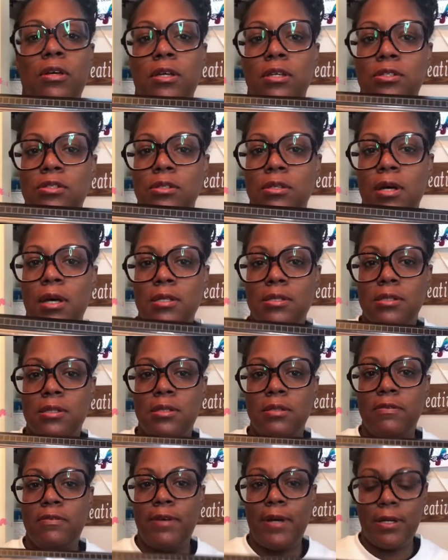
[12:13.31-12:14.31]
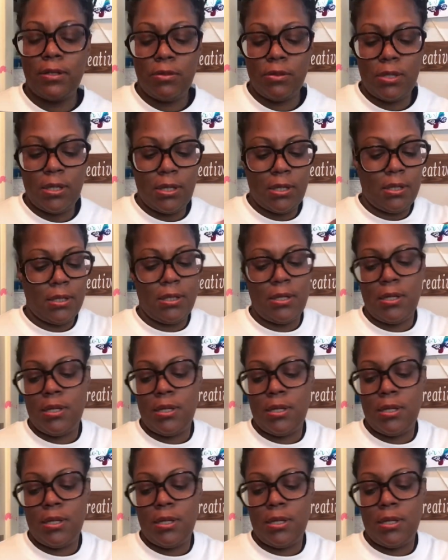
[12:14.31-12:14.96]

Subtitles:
get you guys a good vinyl cutter.